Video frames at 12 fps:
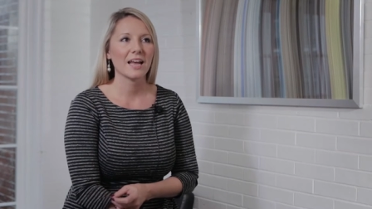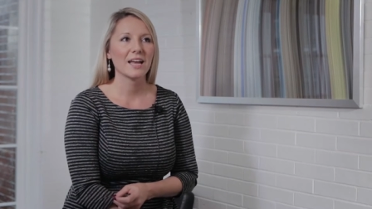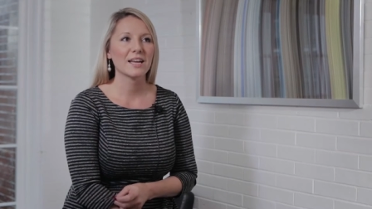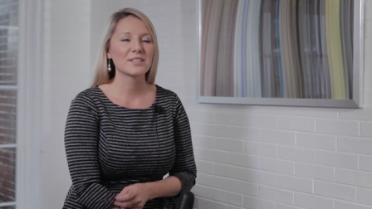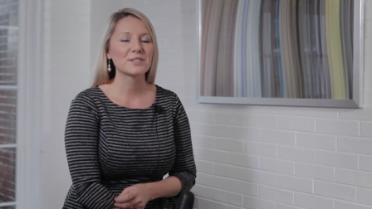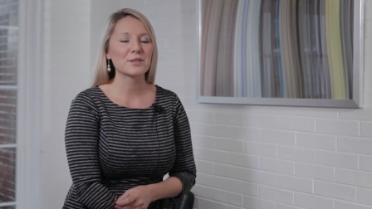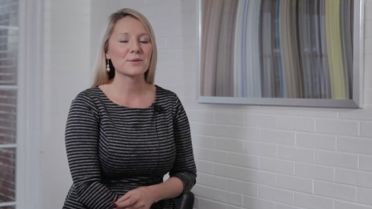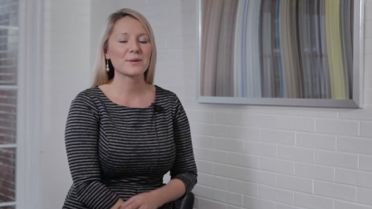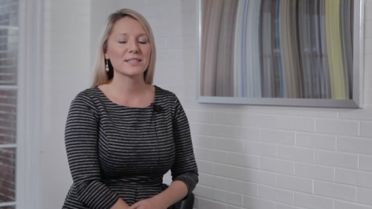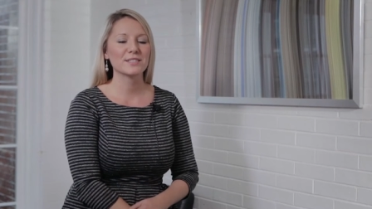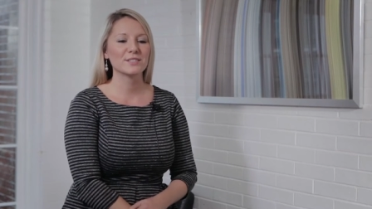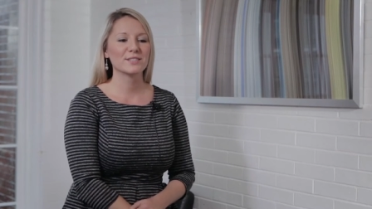Uh, so
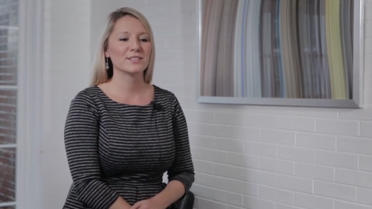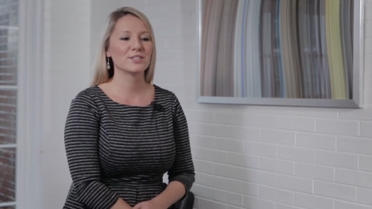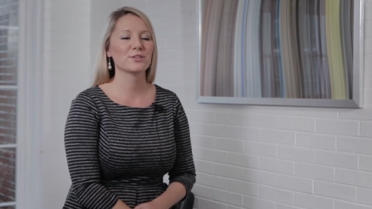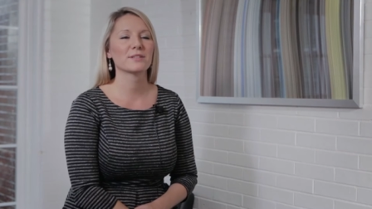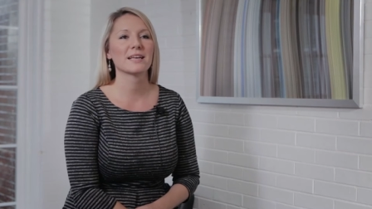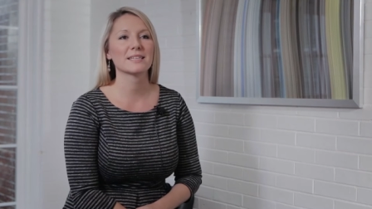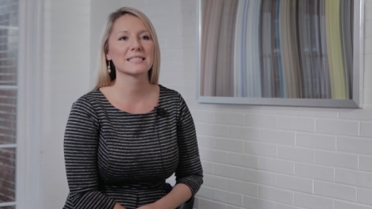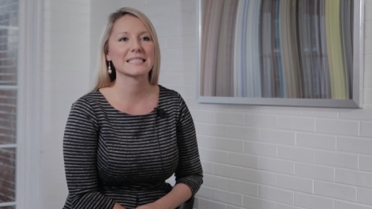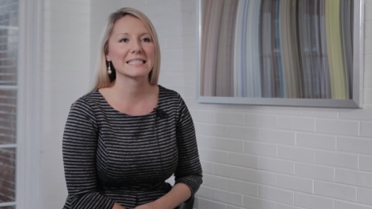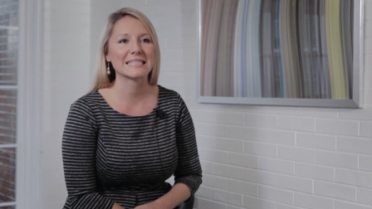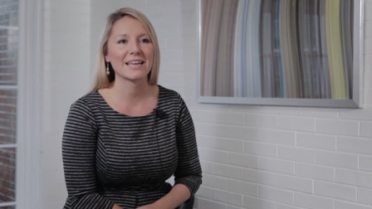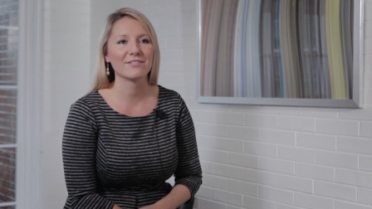in
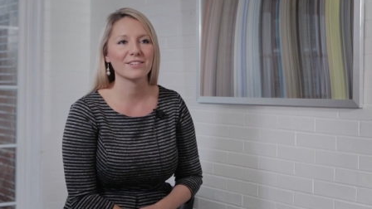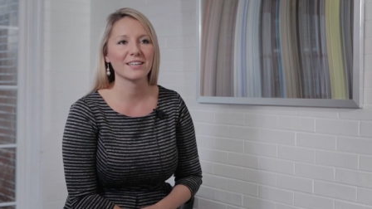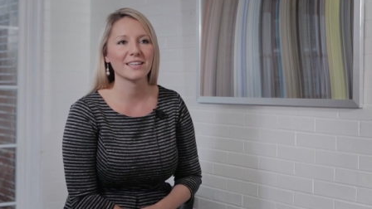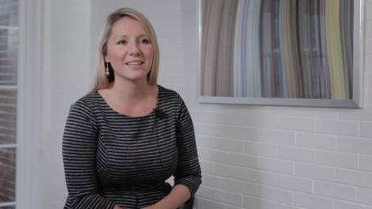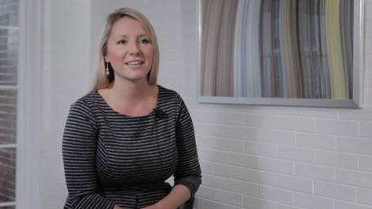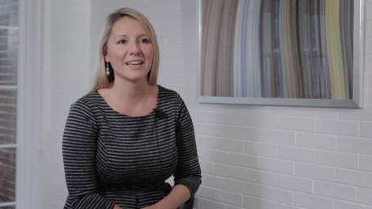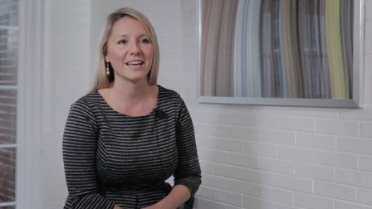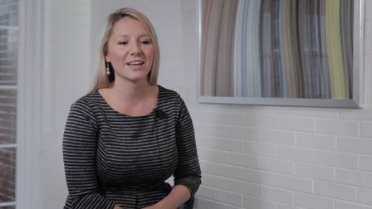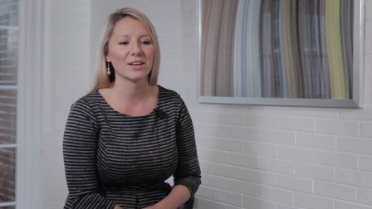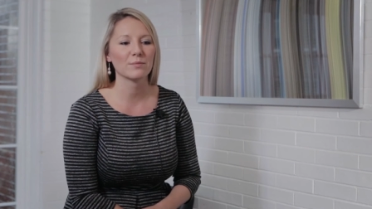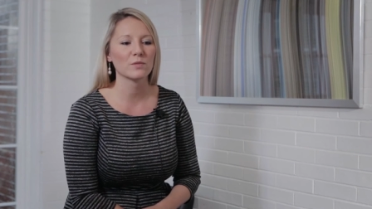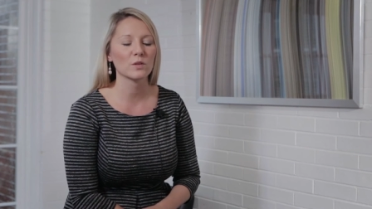2007,
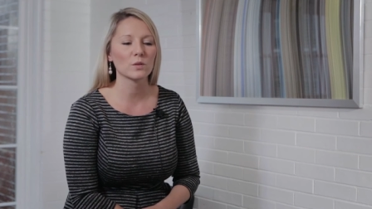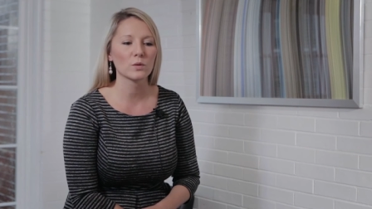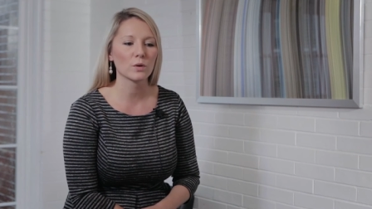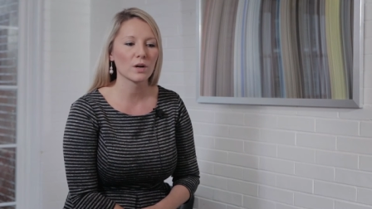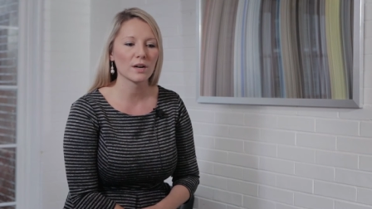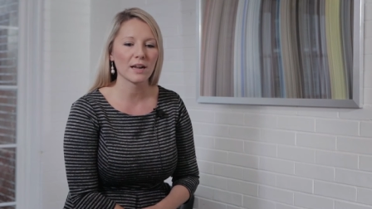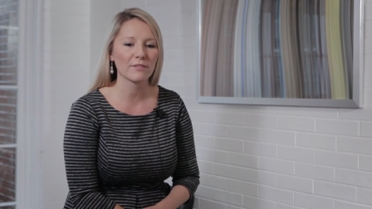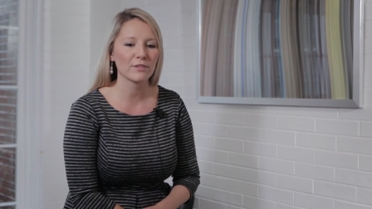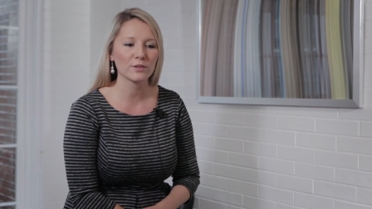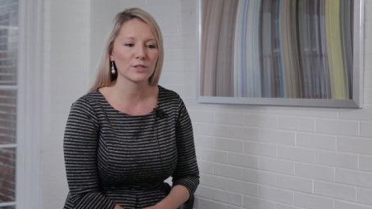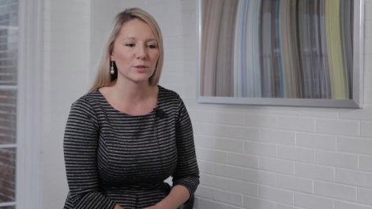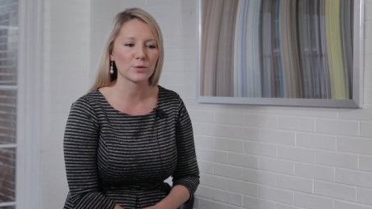um, the Lord, I
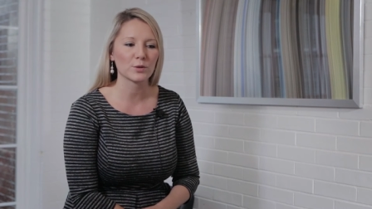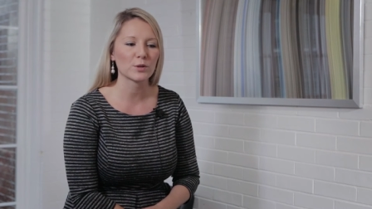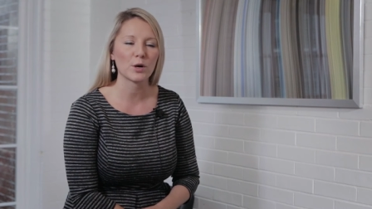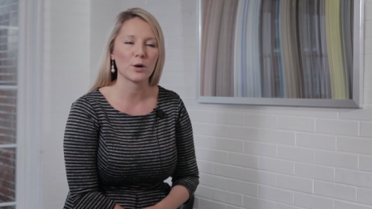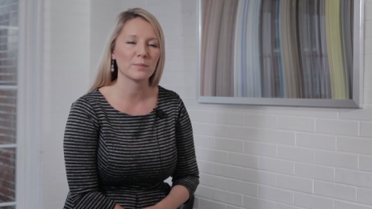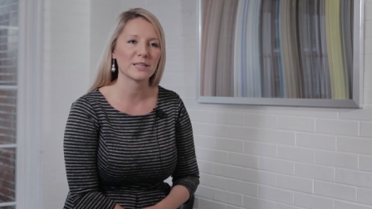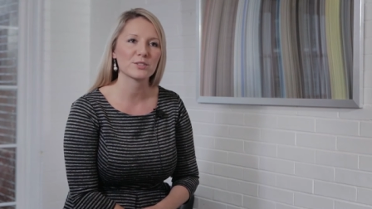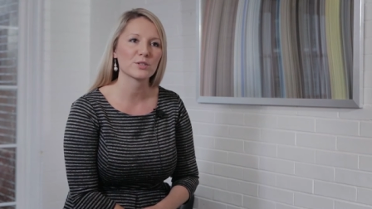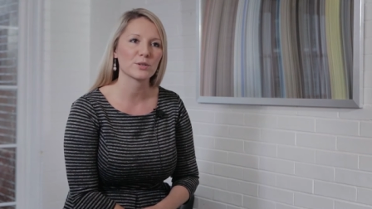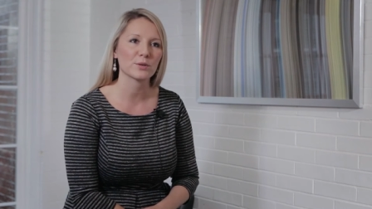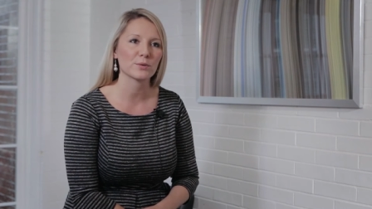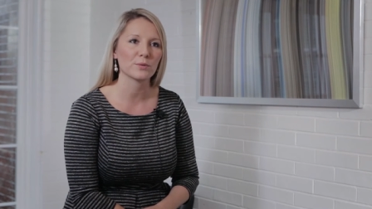felt the Lord call me
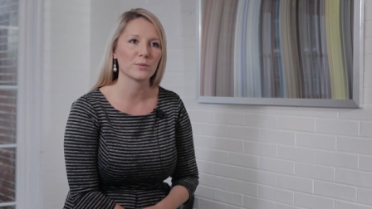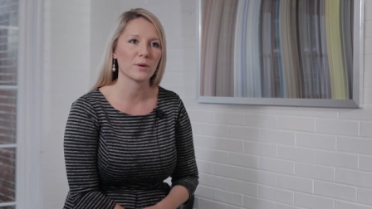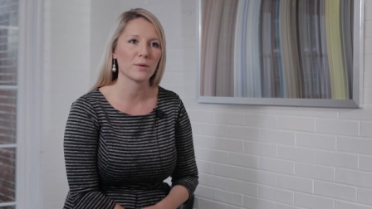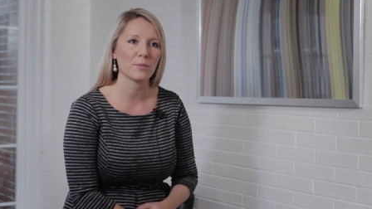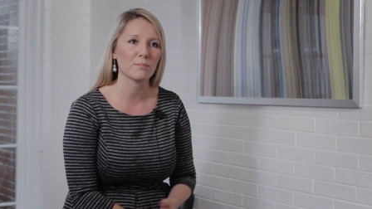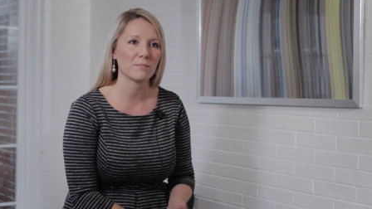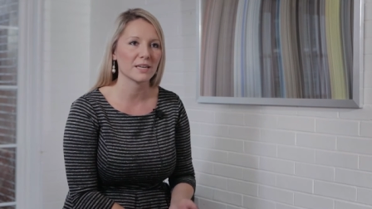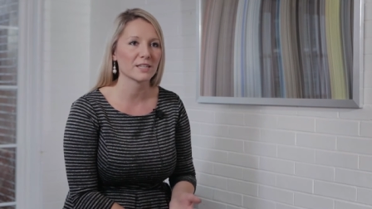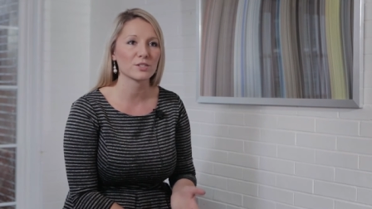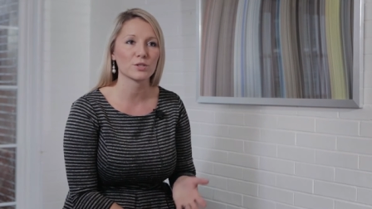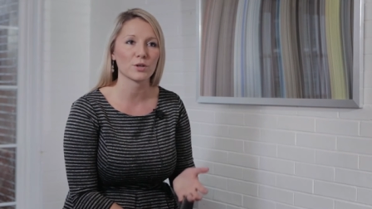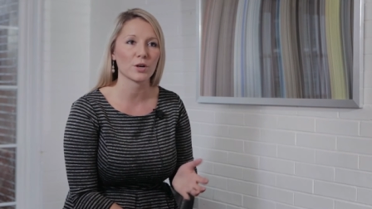to
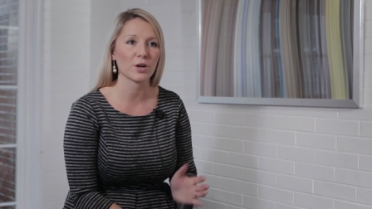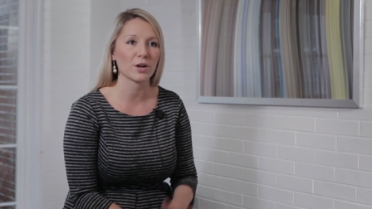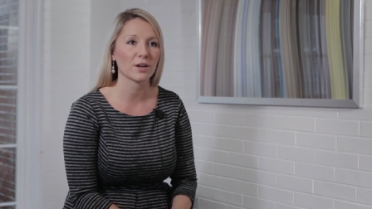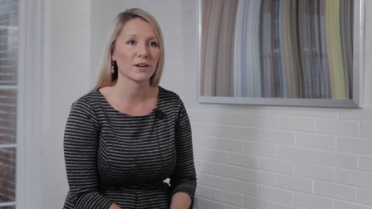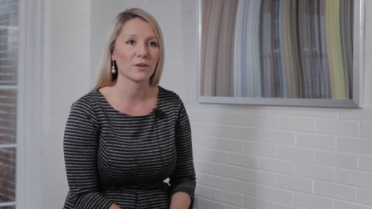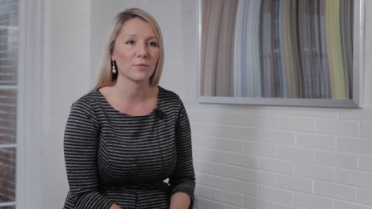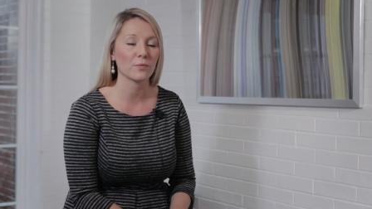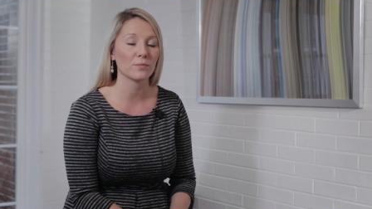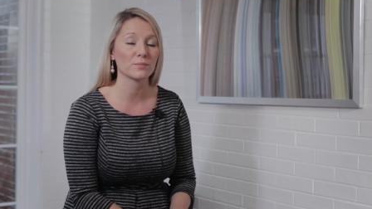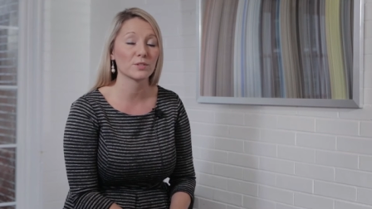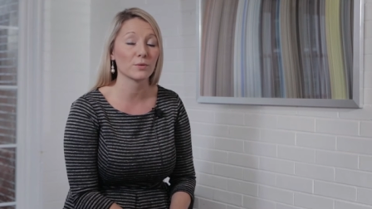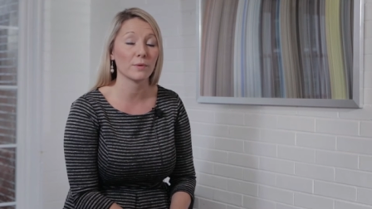minister
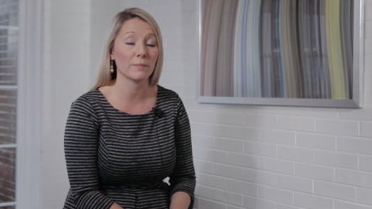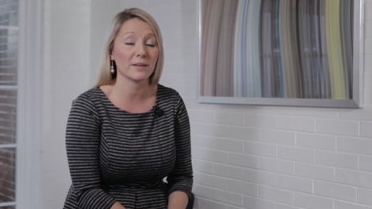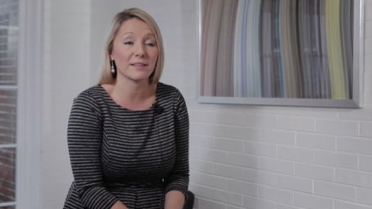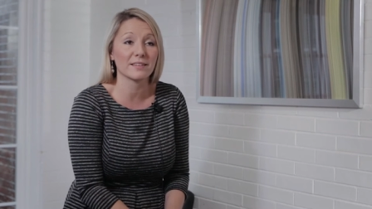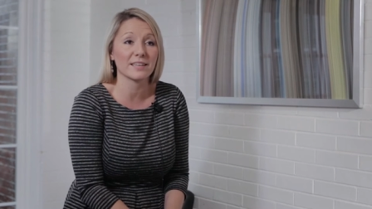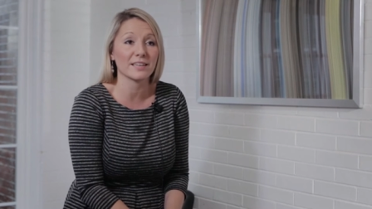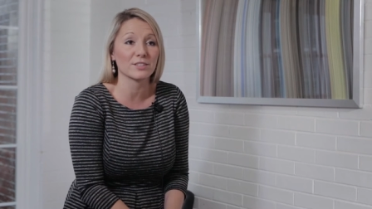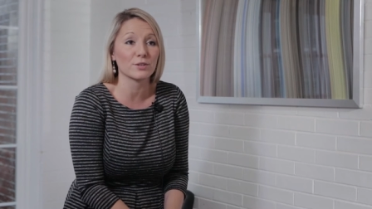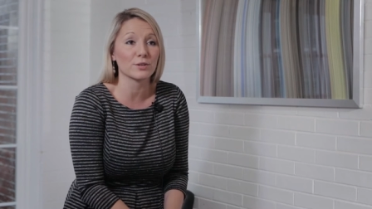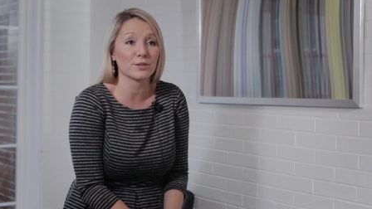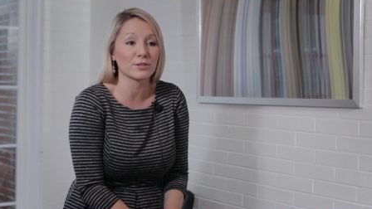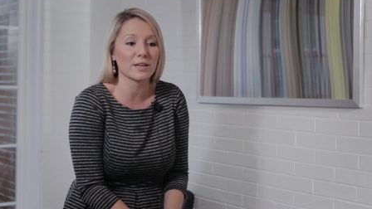to women in the
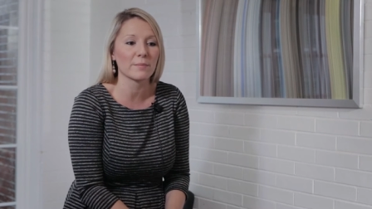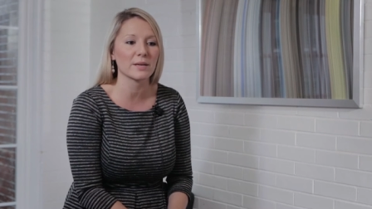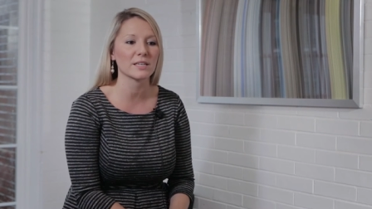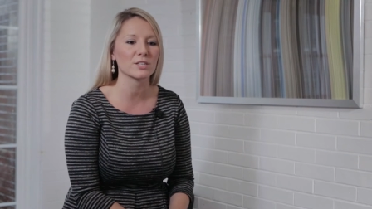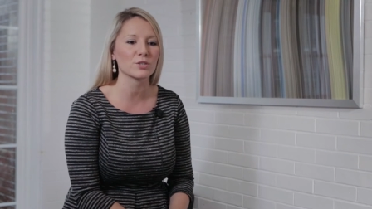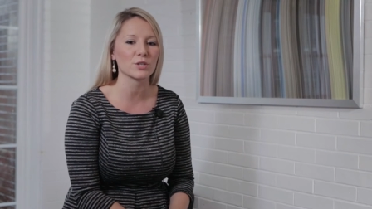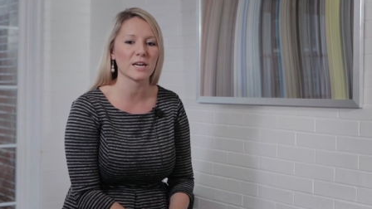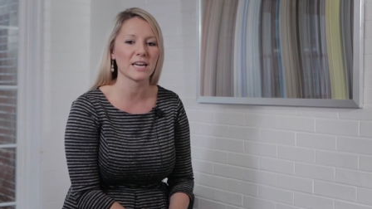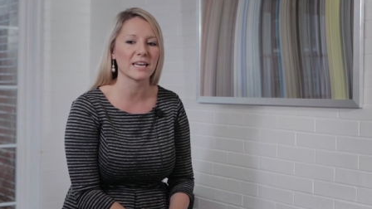adult entertainment industry,